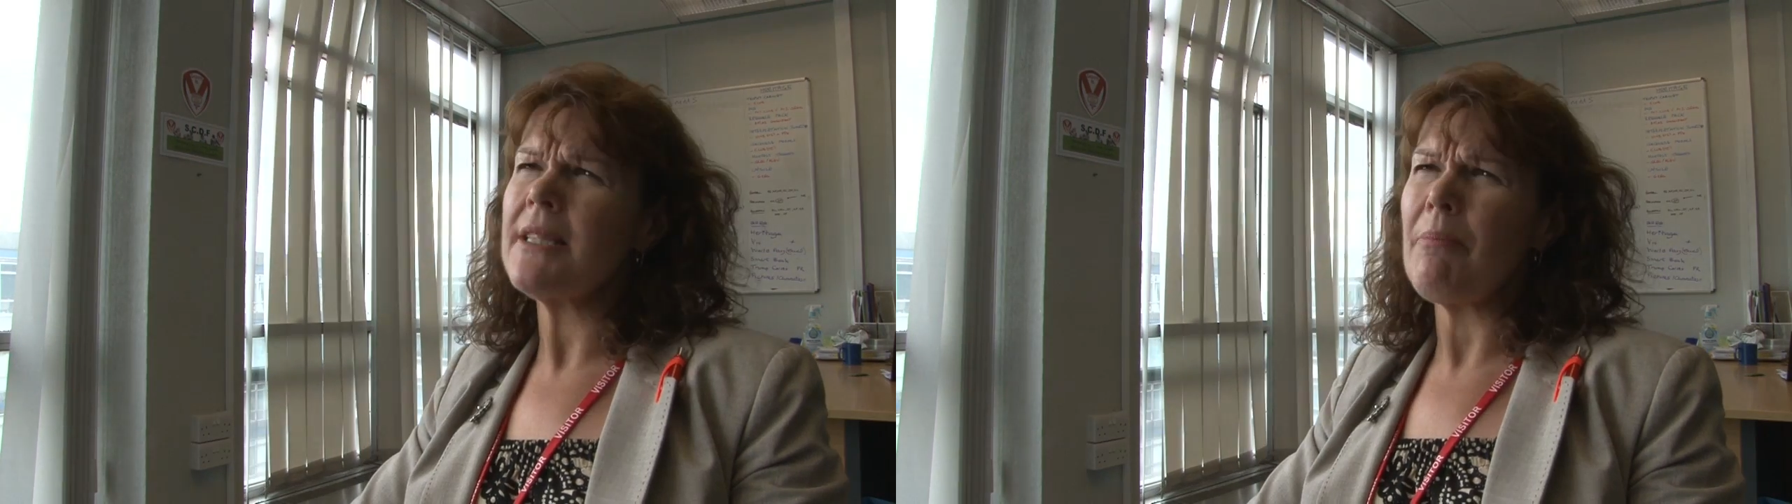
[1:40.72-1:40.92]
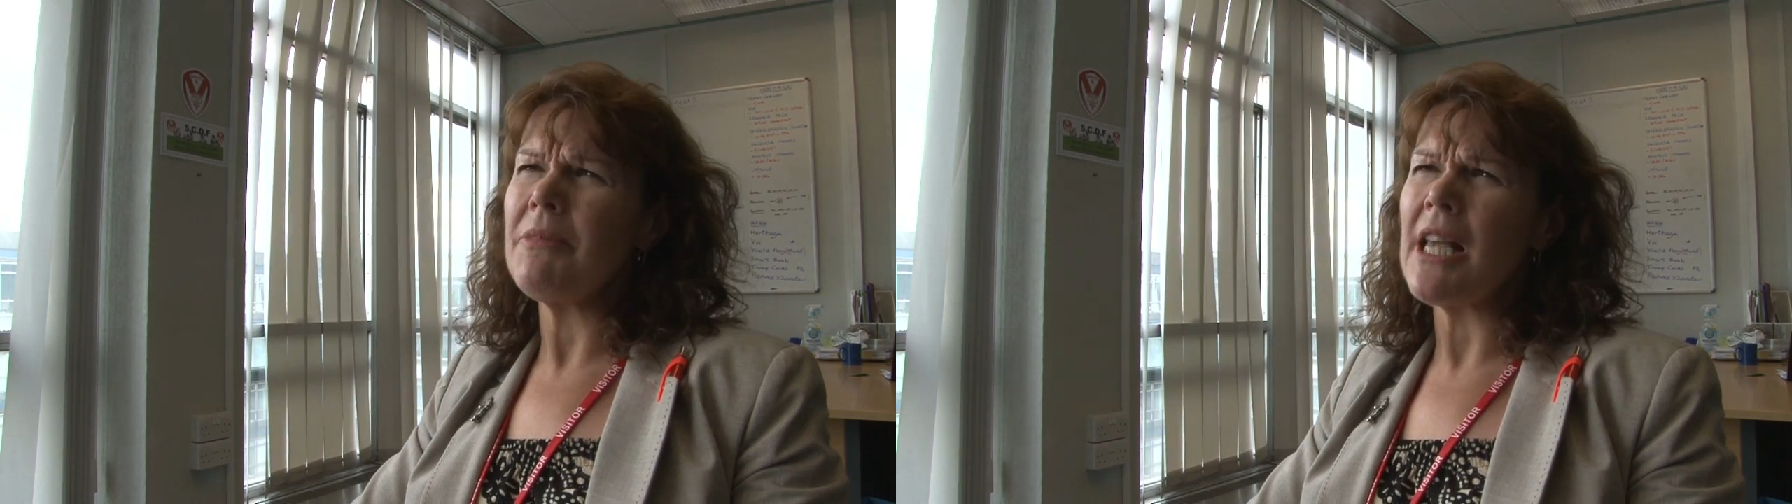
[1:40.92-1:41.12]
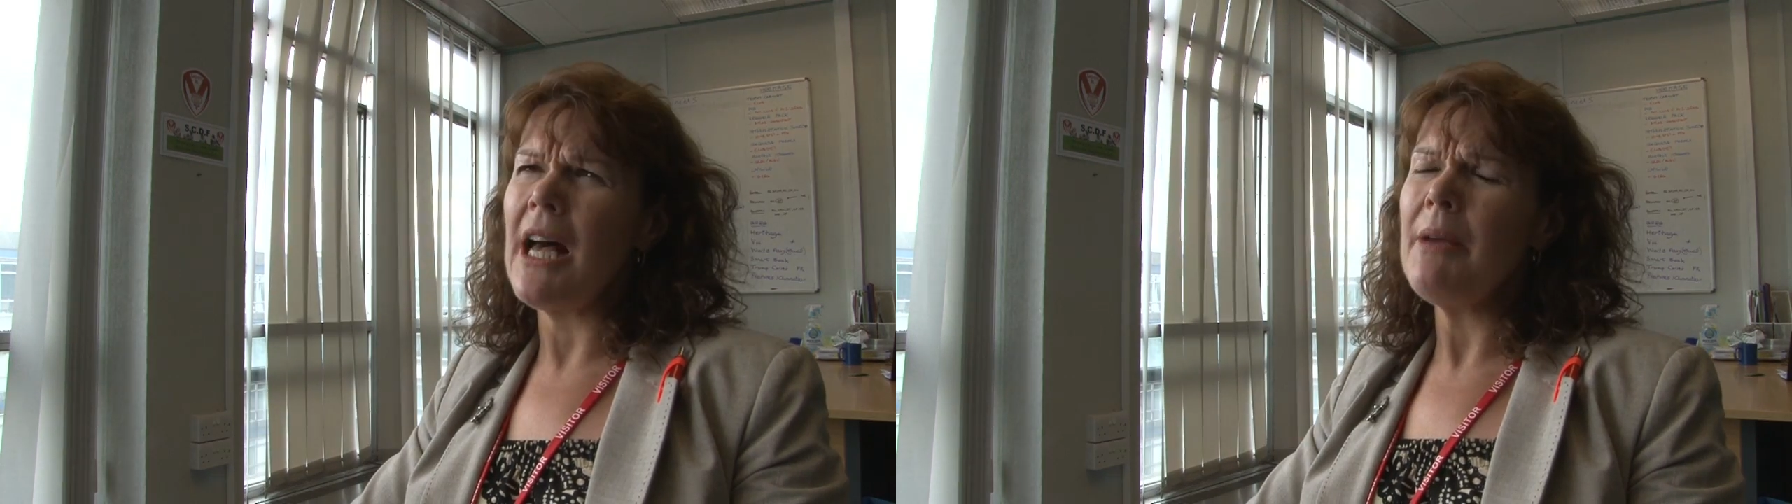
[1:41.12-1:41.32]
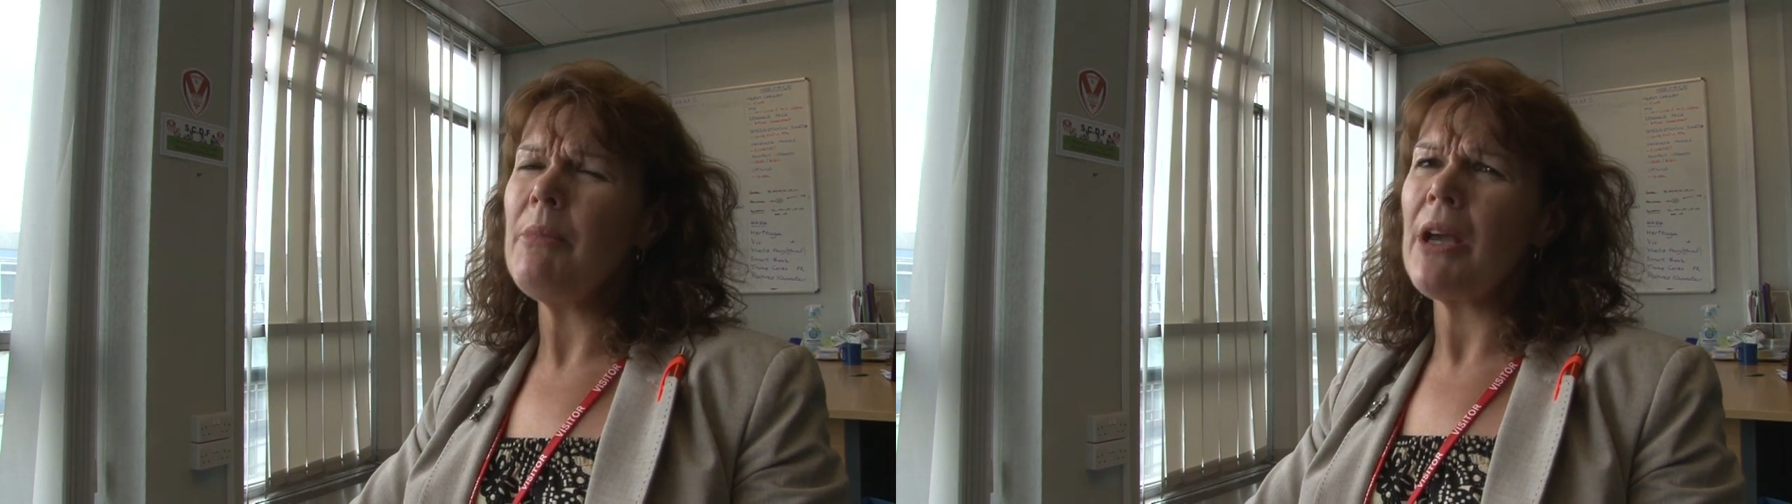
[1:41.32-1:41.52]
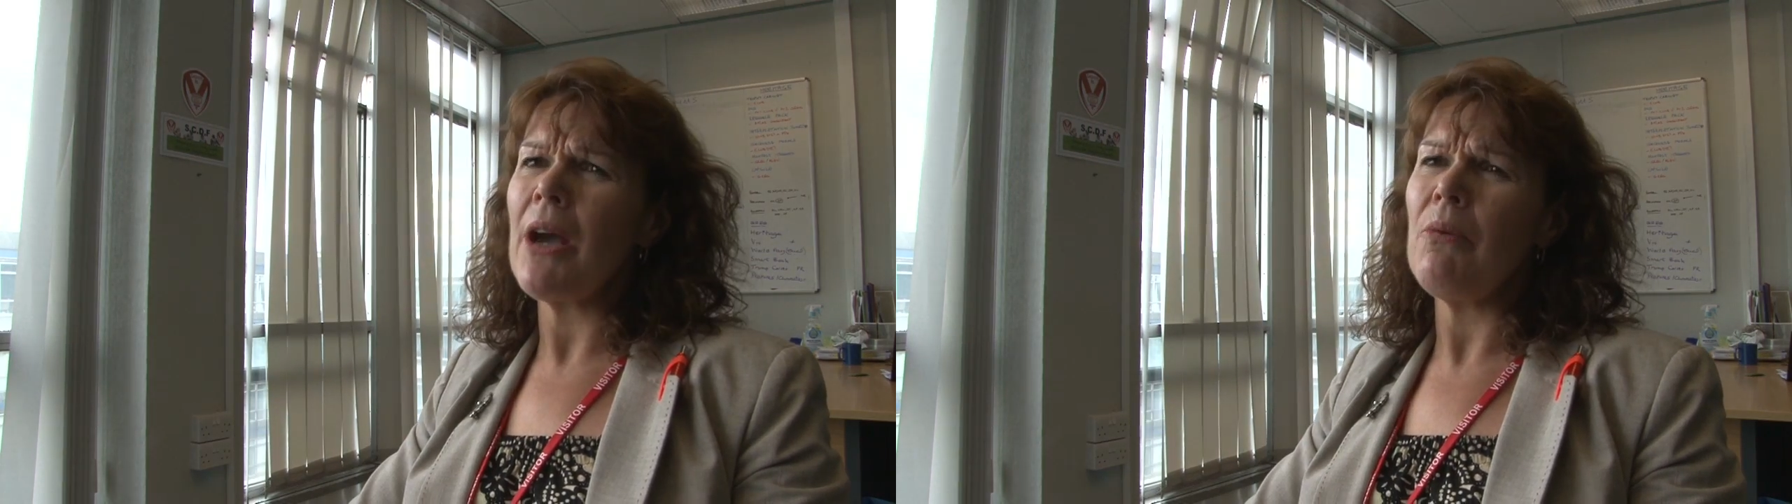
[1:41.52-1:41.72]
Some time
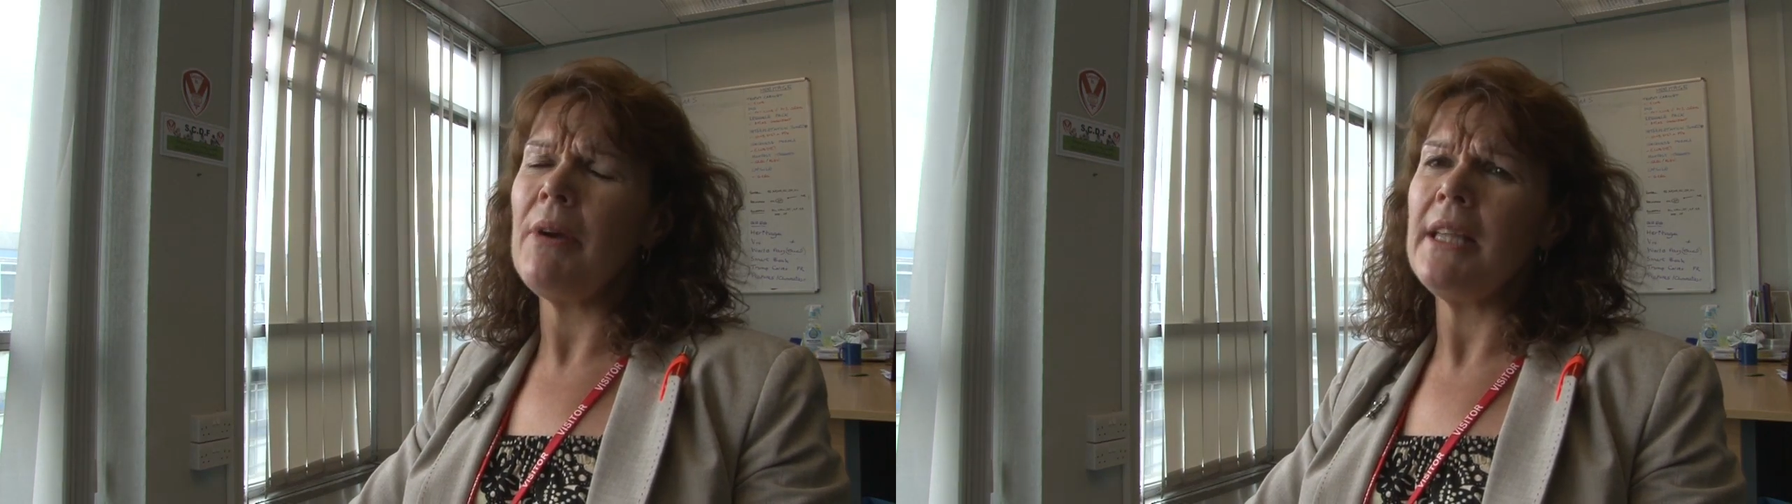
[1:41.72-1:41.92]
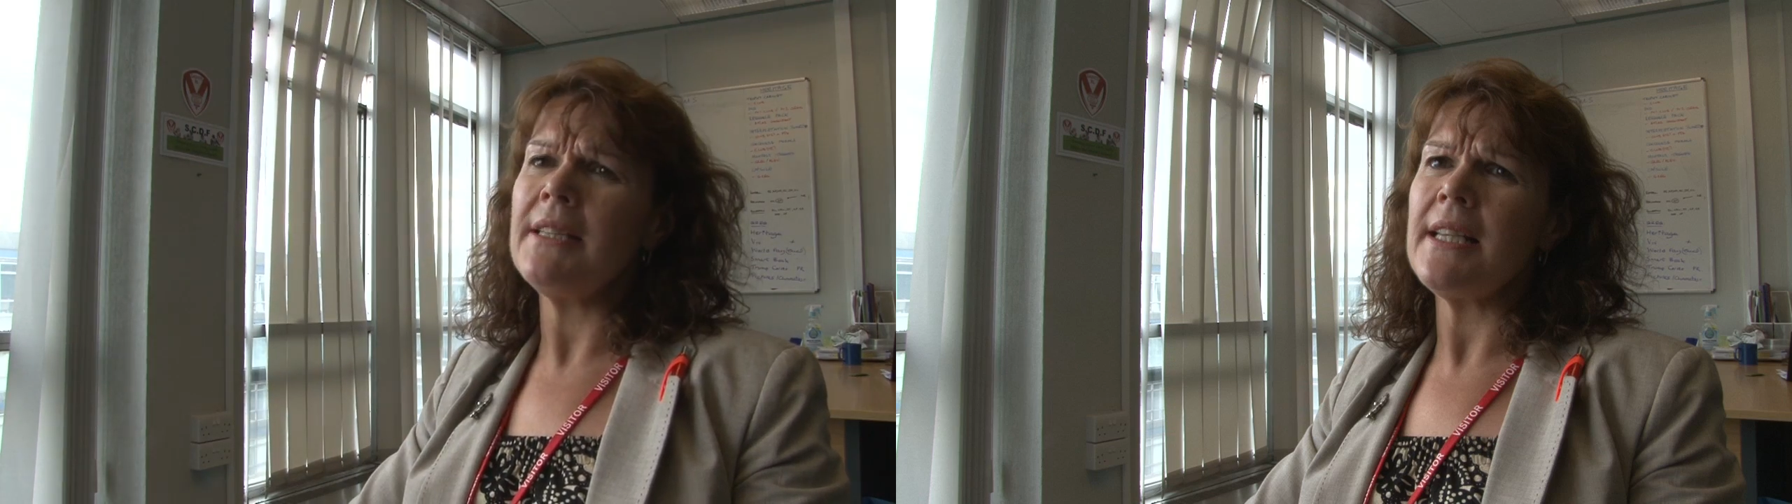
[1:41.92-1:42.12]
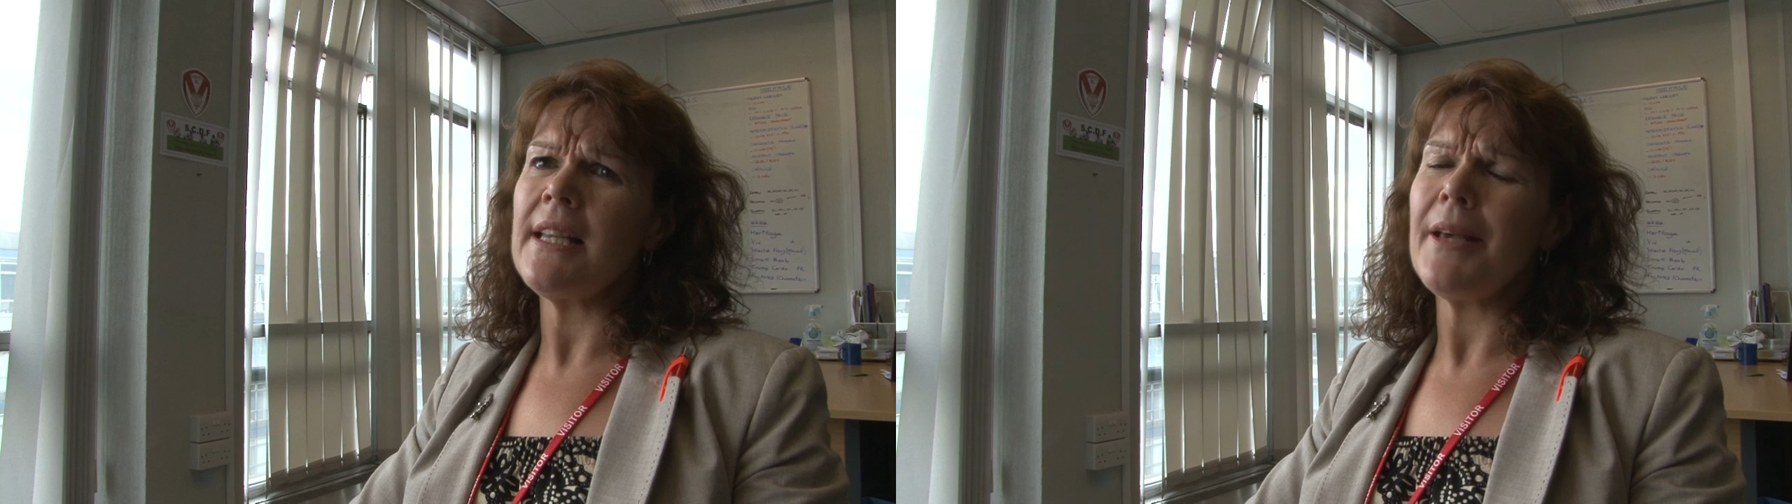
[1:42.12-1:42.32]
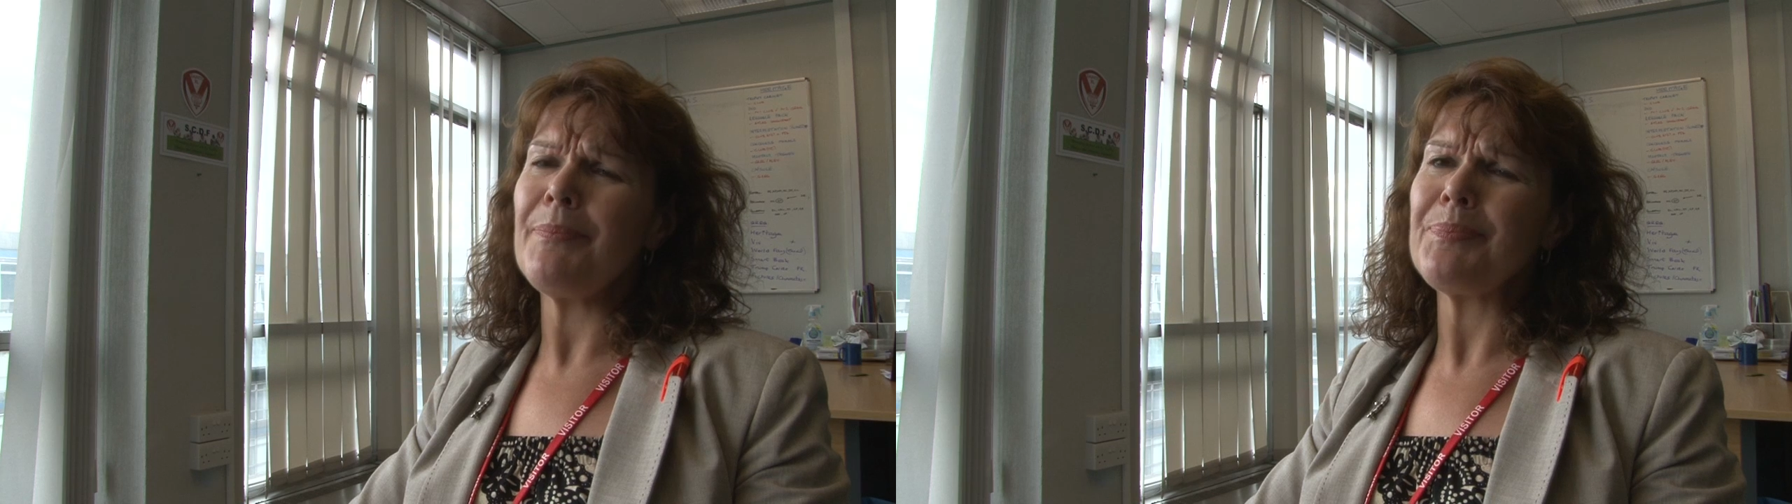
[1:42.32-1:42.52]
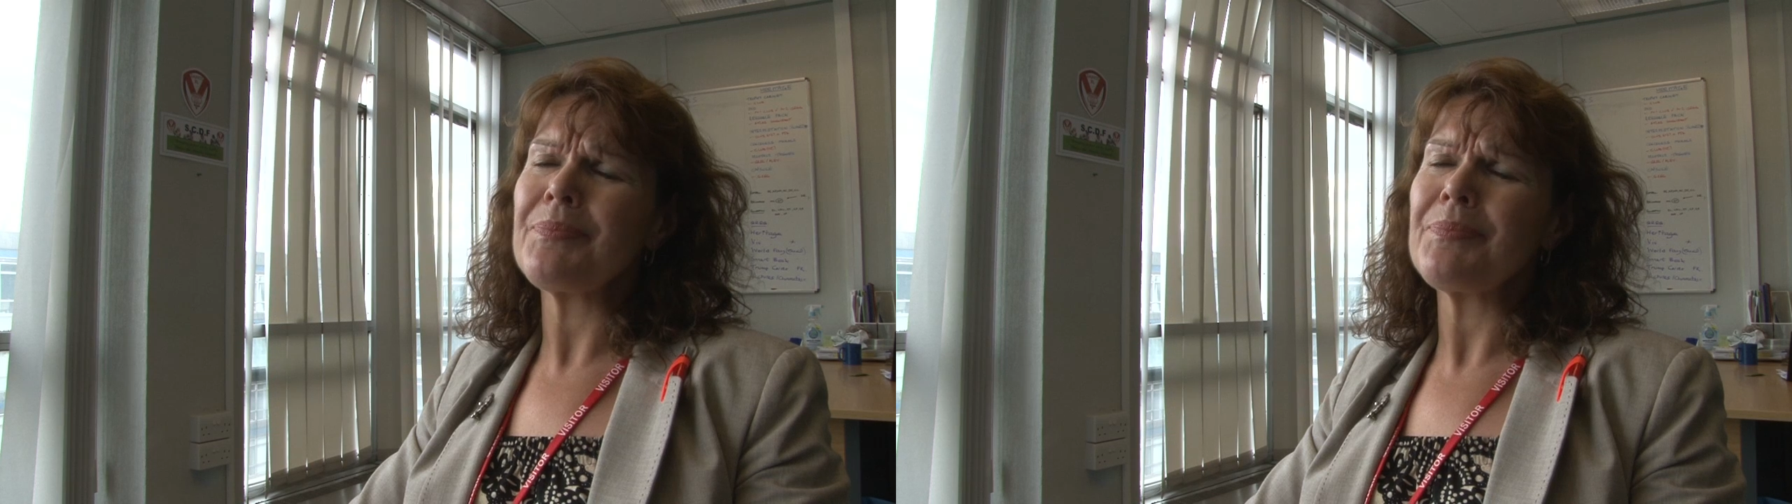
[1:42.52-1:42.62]
ago we did a